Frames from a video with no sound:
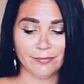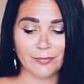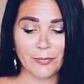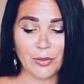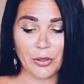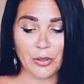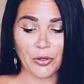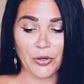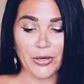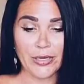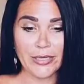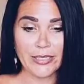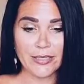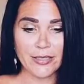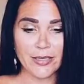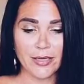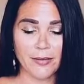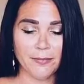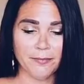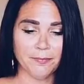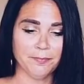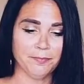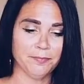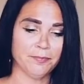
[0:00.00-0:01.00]
they're
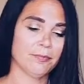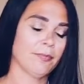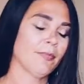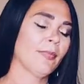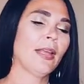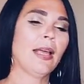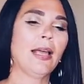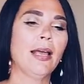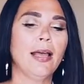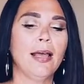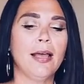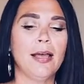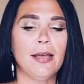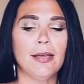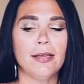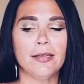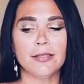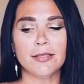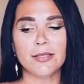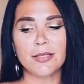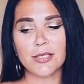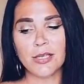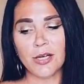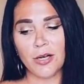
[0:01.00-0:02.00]
crazy
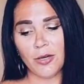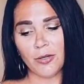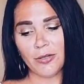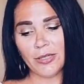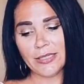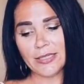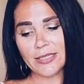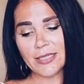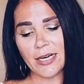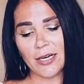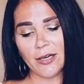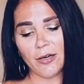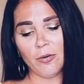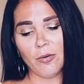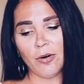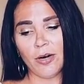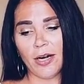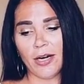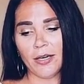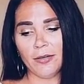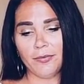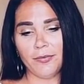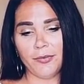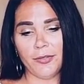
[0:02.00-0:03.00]
so that's kind of where
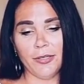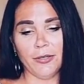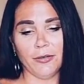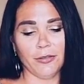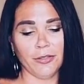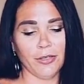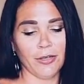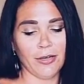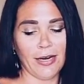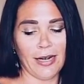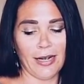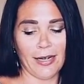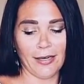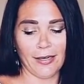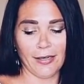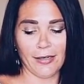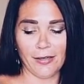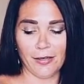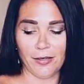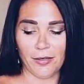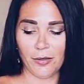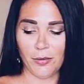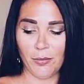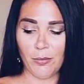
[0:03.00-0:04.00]
I feel you're at
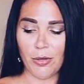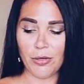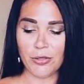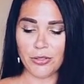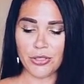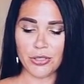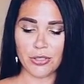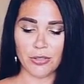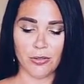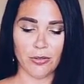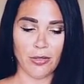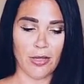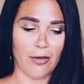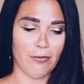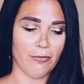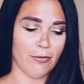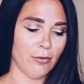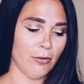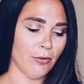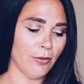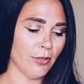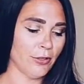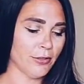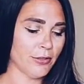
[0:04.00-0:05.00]
at an emotional
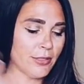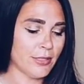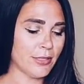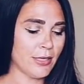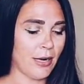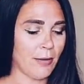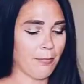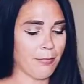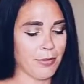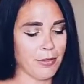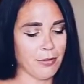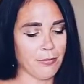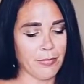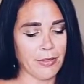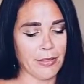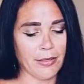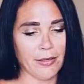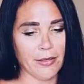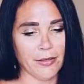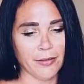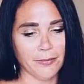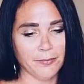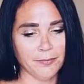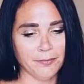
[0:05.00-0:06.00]
level. They'll stop in a
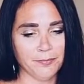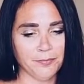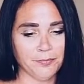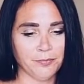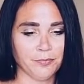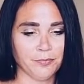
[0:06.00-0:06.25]
minute.